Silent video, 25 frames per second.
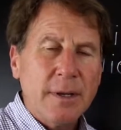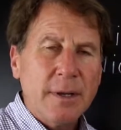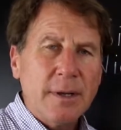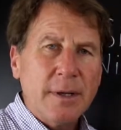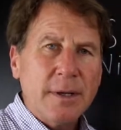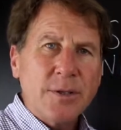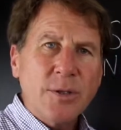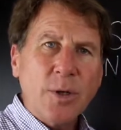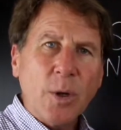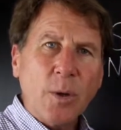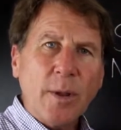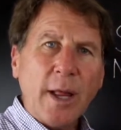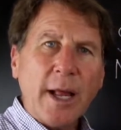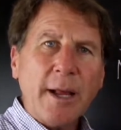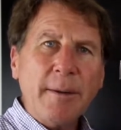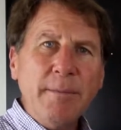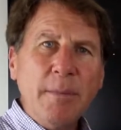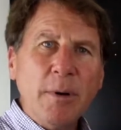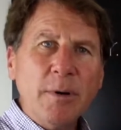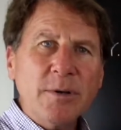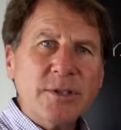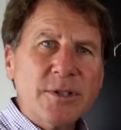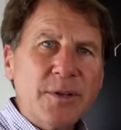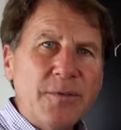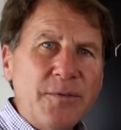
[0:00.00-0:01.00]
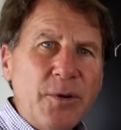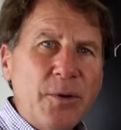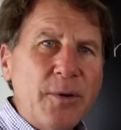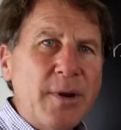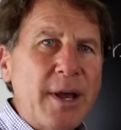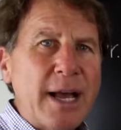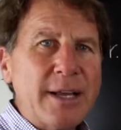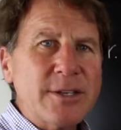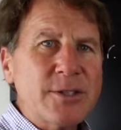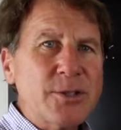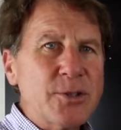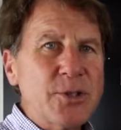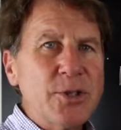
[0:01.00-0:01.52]
So like most of you
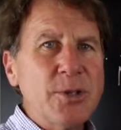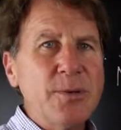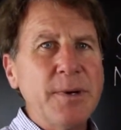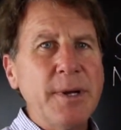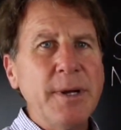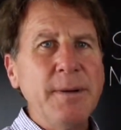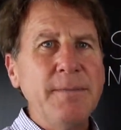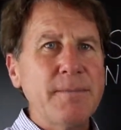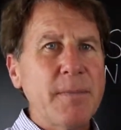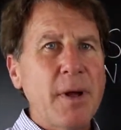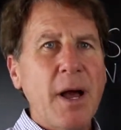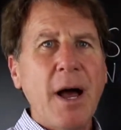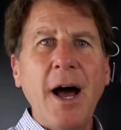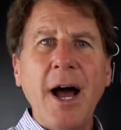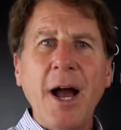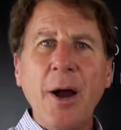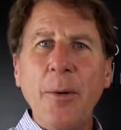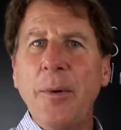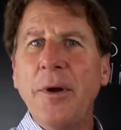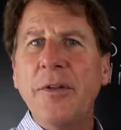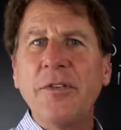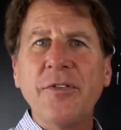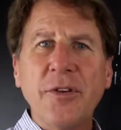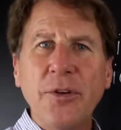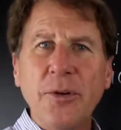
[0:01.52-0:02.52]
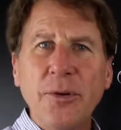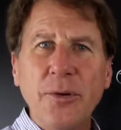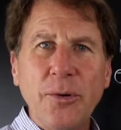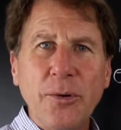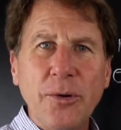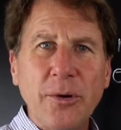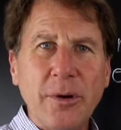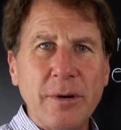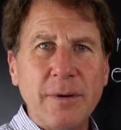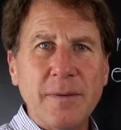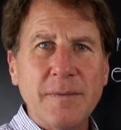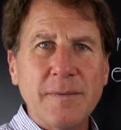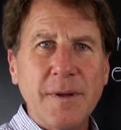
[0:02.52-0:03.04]
guys are doing, I went to
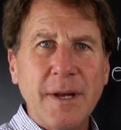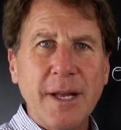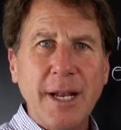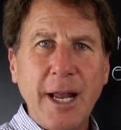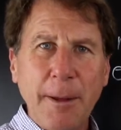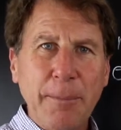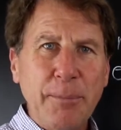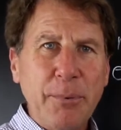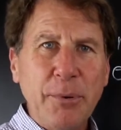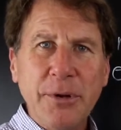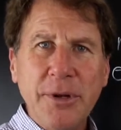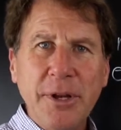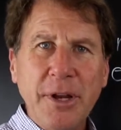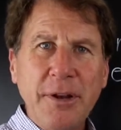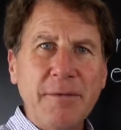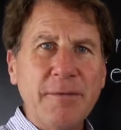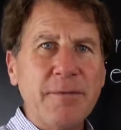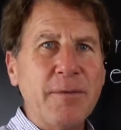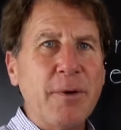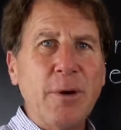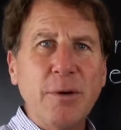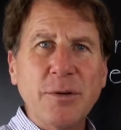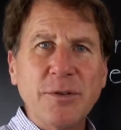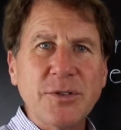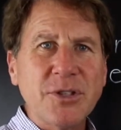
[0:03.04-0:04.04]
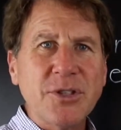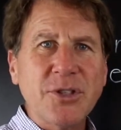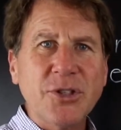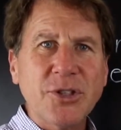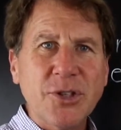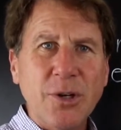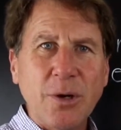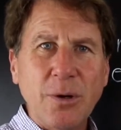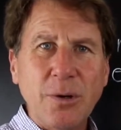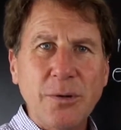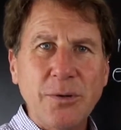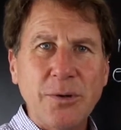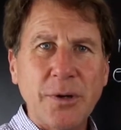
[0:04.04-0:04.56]
Google and I put in frozen
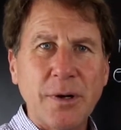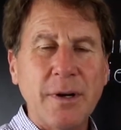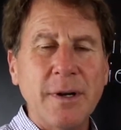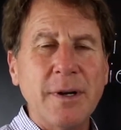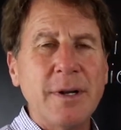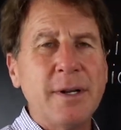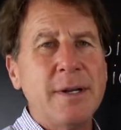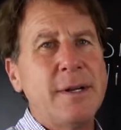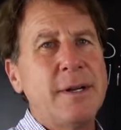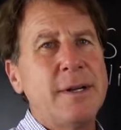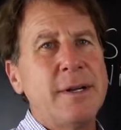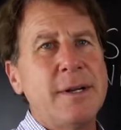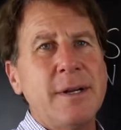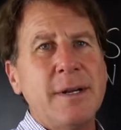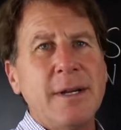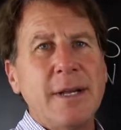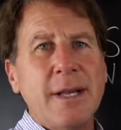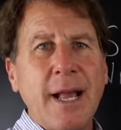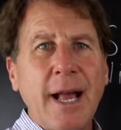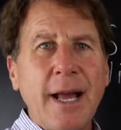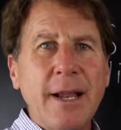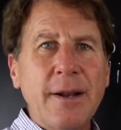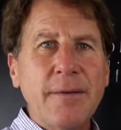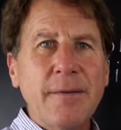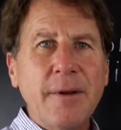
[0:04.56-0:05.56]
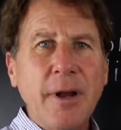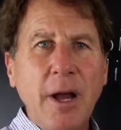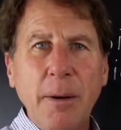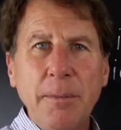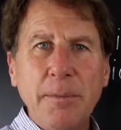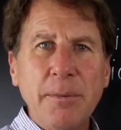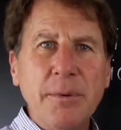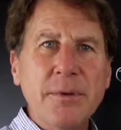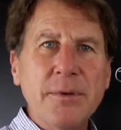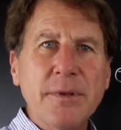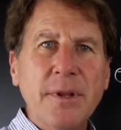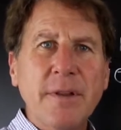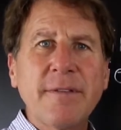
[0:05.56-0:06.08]
shoulder. And a
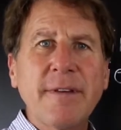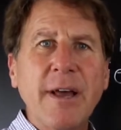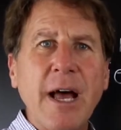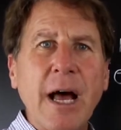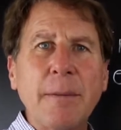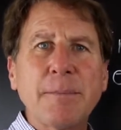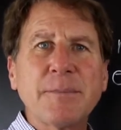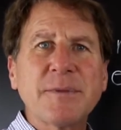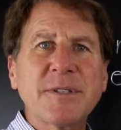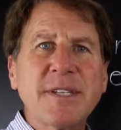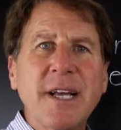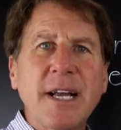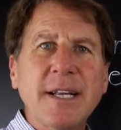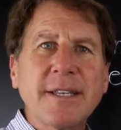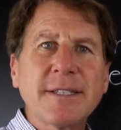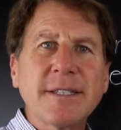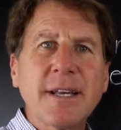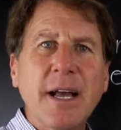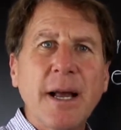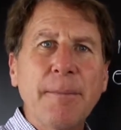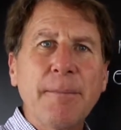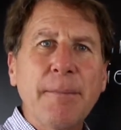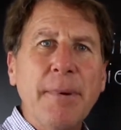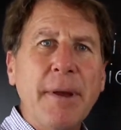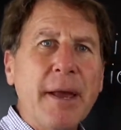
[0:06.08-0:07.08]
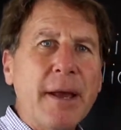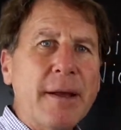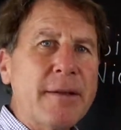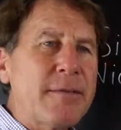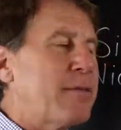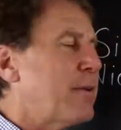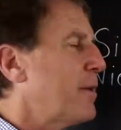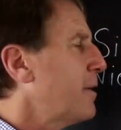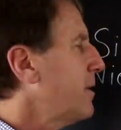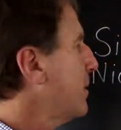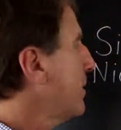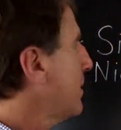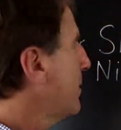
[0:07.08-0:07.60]
couple of the top sites I
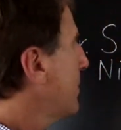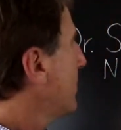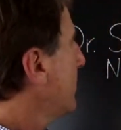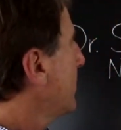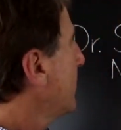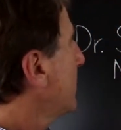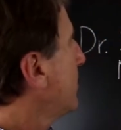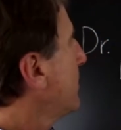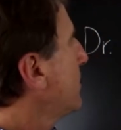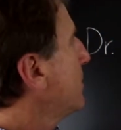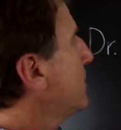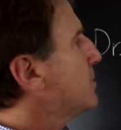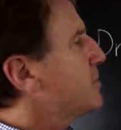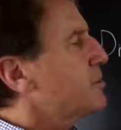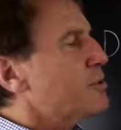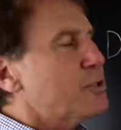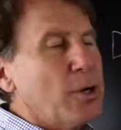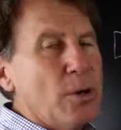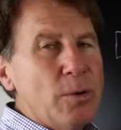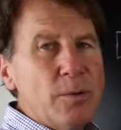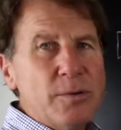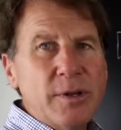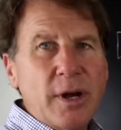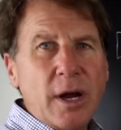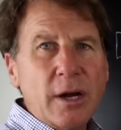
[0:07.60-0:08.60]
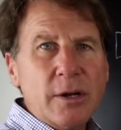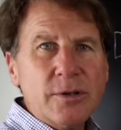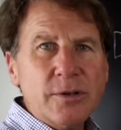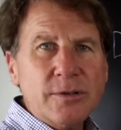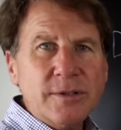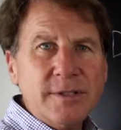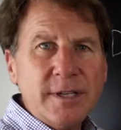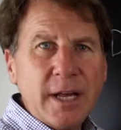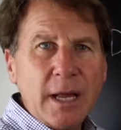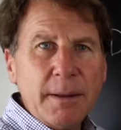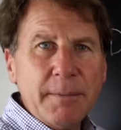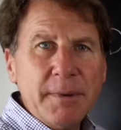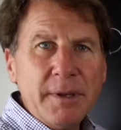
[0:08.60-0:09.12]
picked showed Dr.
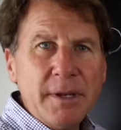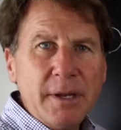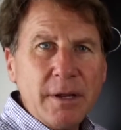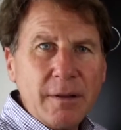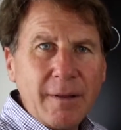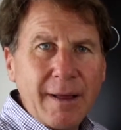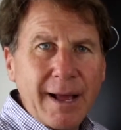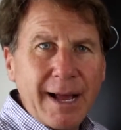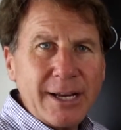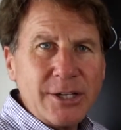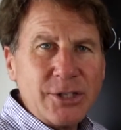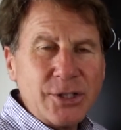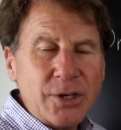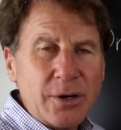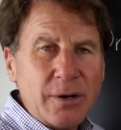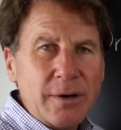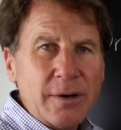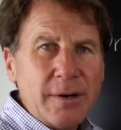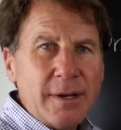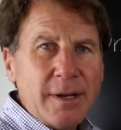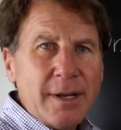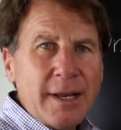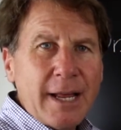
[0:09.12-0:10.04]
Simon Niel-Asher.